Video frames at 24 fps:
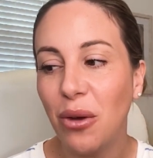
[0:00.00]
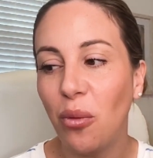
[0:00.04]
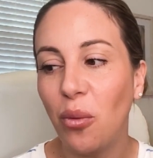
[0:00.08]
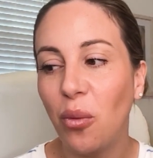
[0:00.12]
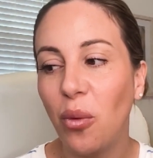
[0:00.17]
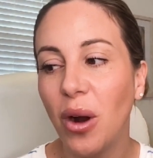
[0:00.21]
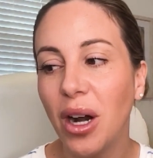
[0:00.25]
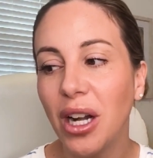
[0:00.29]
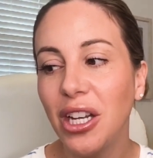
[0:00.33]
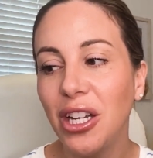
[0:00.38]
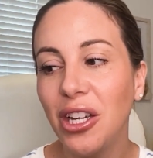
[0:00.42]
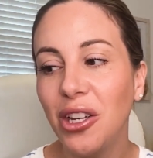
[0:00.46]

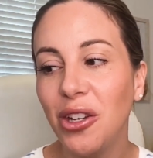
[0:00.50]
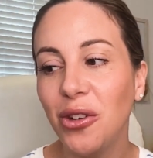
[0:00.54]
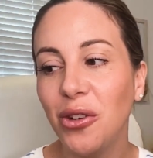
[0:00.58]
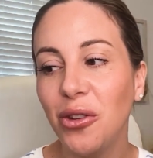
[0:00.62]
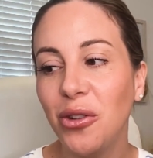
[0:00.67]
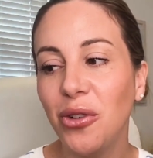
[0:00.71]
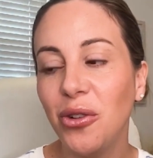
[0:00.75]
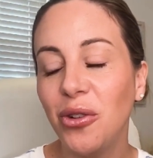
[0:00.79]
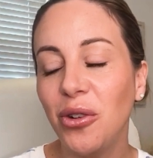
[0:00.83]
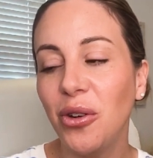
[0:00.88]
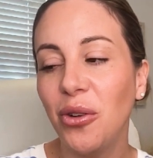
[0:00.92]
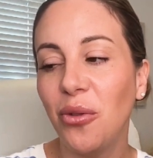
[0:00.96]
What do
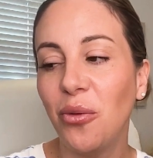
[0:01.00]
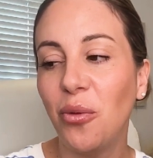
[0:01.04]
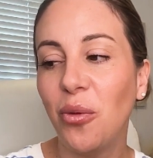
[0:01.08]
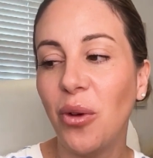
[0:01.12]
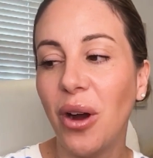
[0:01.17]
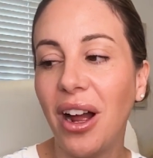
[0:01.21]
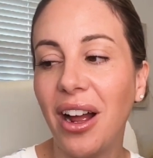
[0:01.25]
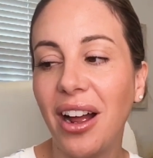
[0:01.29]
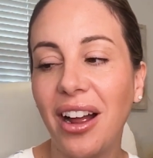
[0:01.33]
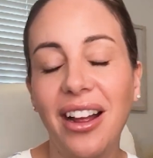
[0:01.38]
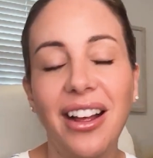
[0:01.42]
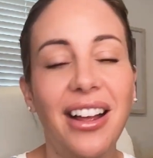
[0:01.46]
you
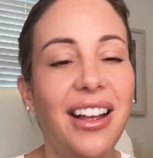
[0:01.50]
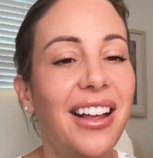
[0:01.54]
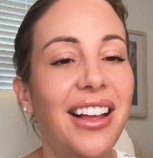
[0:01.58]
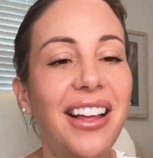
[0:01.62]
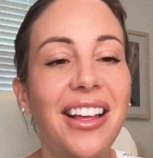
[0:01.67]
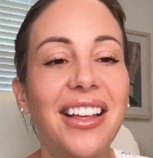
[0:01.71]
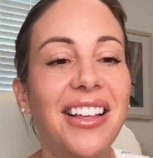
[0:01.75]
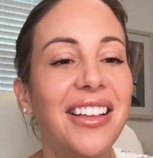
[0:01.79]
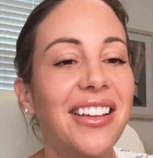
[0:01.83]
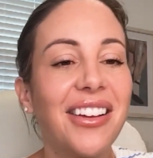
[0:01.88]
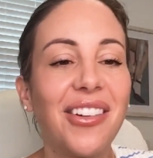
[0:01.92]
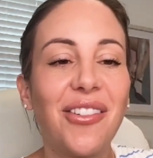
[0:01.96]

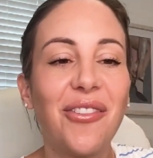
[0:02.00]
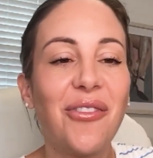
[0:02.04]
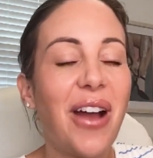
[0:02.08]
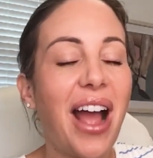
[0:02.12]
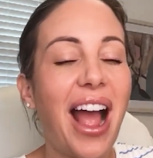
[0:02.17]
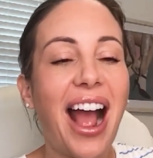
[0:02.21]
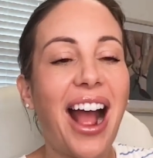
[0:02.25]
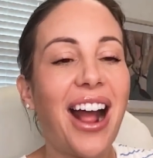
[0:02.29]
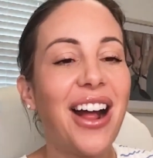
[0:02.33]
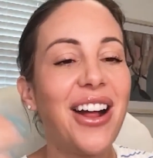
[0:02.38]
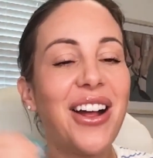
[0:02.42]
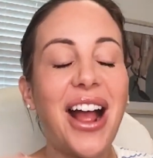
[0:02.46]

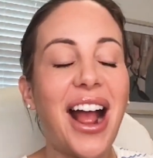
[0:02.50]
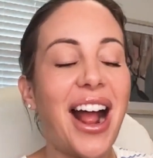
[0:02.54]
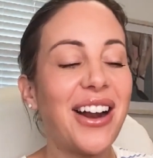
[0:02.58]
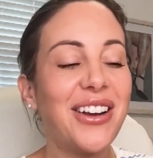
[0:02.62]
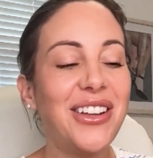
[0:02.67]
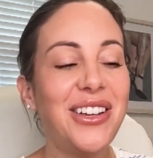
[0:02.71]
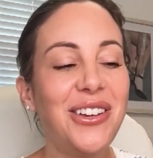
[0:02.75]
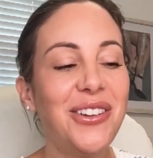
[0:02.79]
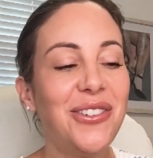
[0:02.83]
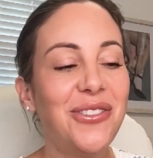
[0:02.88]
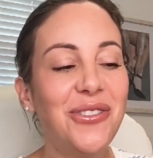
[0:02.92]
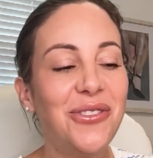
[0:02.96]
how do
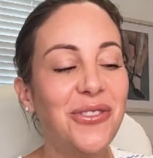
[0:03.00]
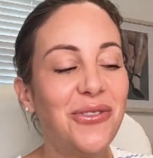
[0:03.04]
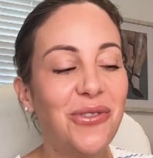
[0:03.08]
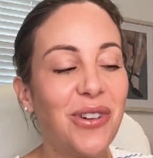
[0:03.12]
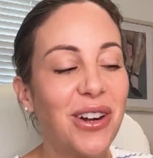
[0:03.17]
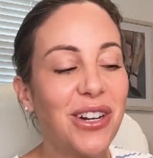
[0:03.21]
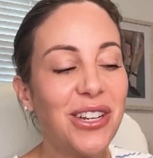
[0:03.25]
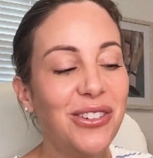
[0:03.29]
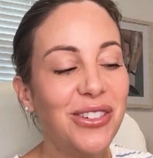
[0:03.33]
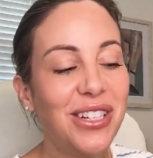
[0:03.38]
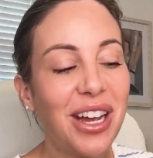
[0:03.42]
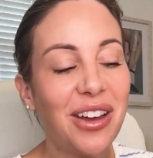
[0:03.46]
you what
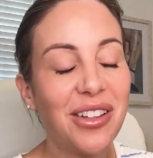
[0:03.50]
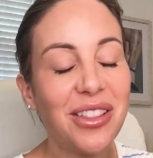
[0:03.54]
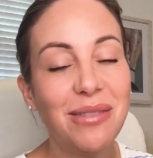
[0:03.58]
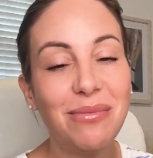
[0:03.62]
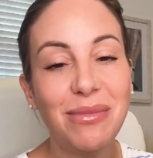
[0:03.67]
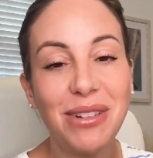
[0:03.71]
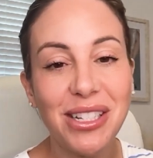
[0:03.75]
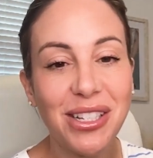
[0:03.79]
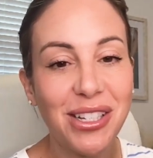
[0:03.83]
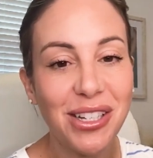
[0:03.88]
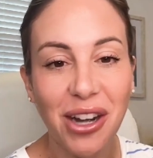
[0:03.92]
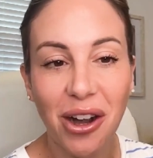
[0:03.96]
do you tell them
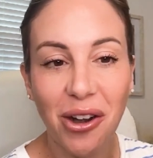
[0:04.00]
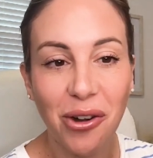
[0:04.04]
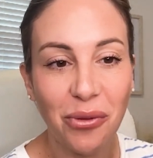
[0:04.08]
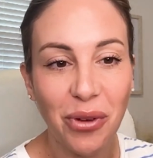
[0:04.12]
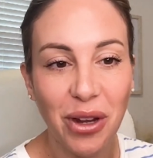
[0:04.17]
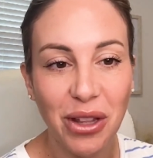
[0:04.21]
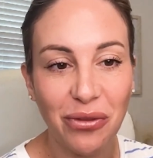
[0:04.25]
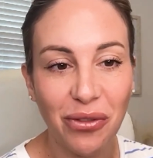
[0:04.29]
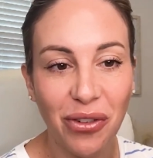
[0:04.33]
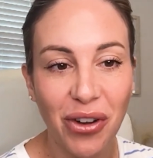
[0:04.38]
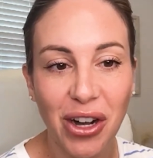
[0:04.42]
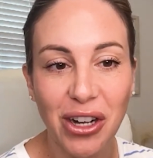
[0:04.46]
to start
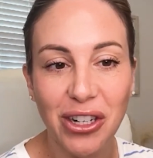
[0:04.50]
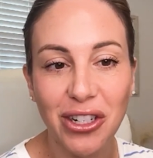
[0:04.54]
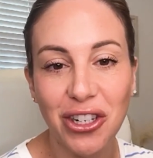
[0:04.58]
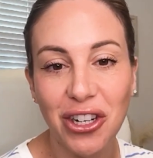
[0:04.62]
with first?